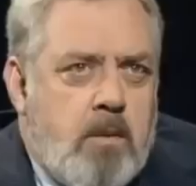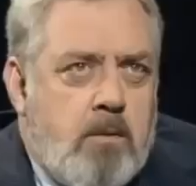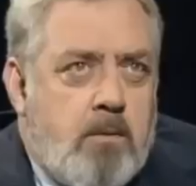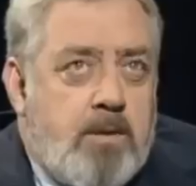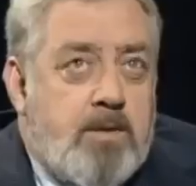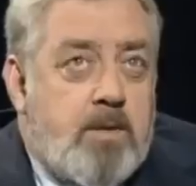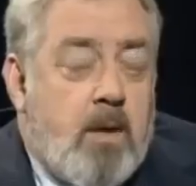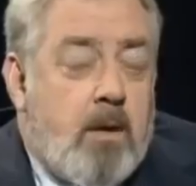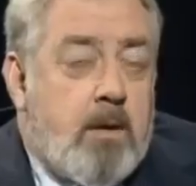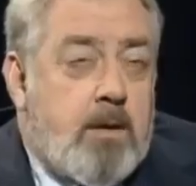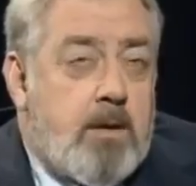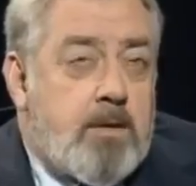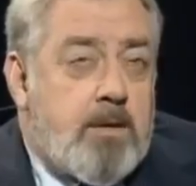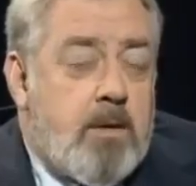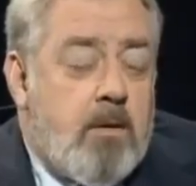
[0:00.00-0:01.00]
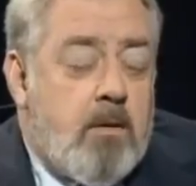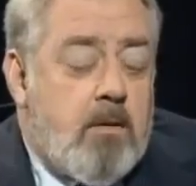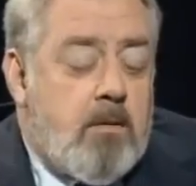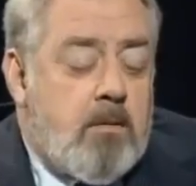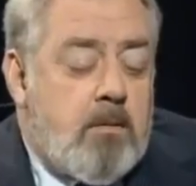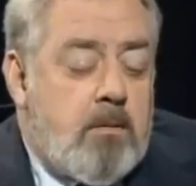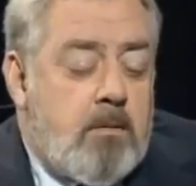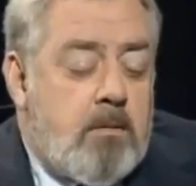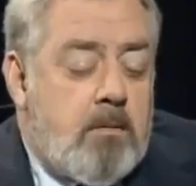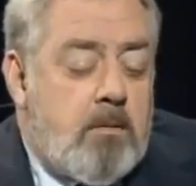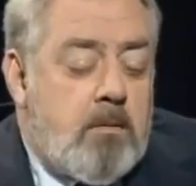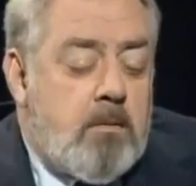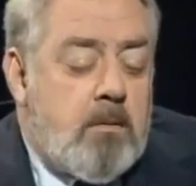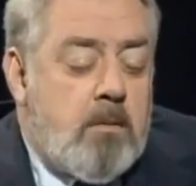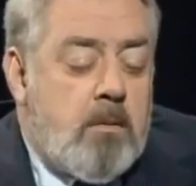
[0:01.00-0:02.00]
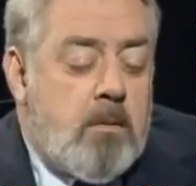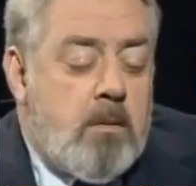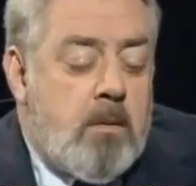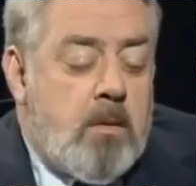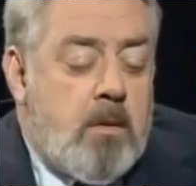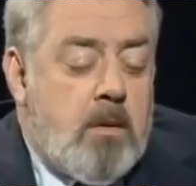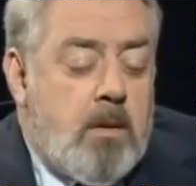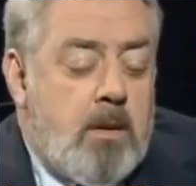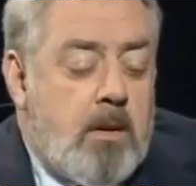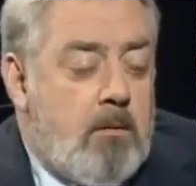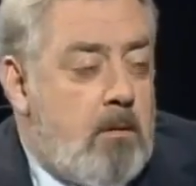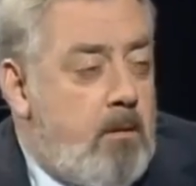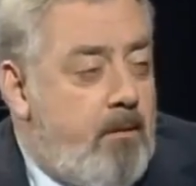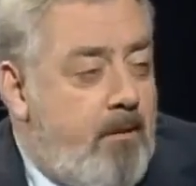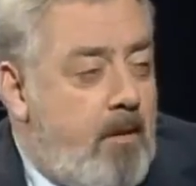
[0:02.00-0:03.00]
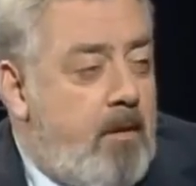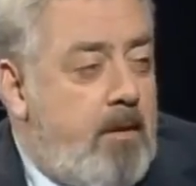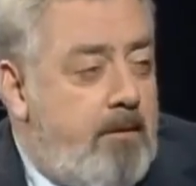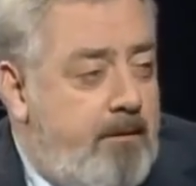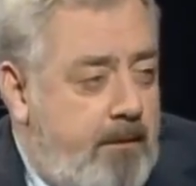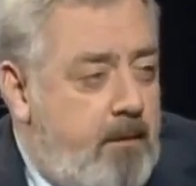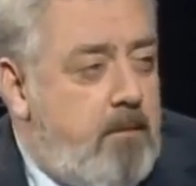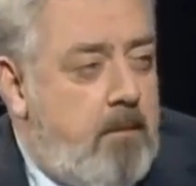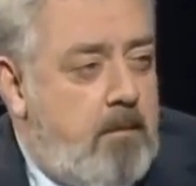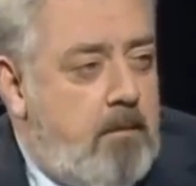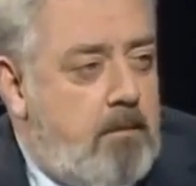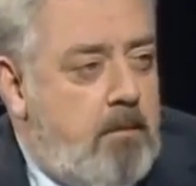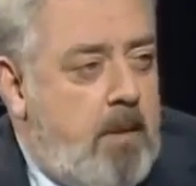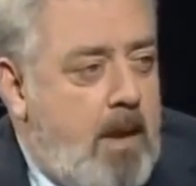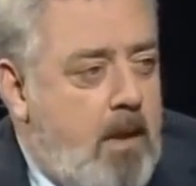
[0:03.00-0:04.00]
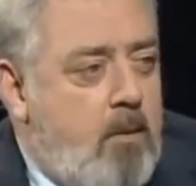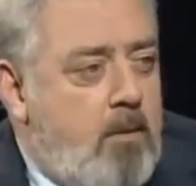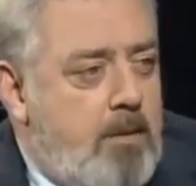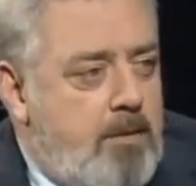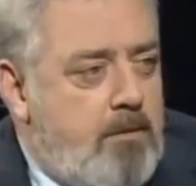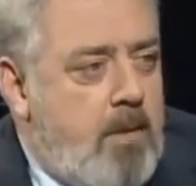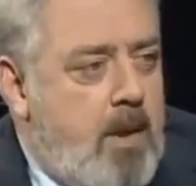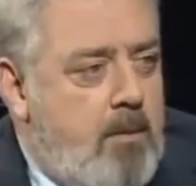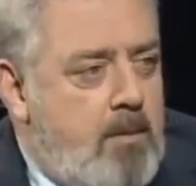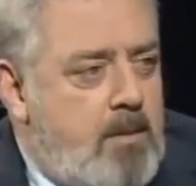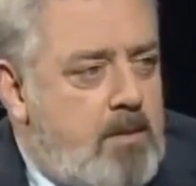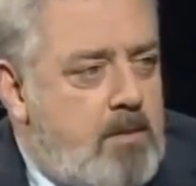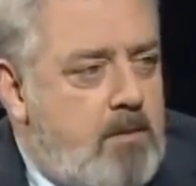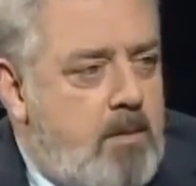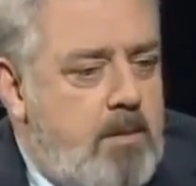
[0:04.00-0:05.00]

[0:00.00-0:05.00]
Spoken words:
when we started the show, there were very few hour dramas.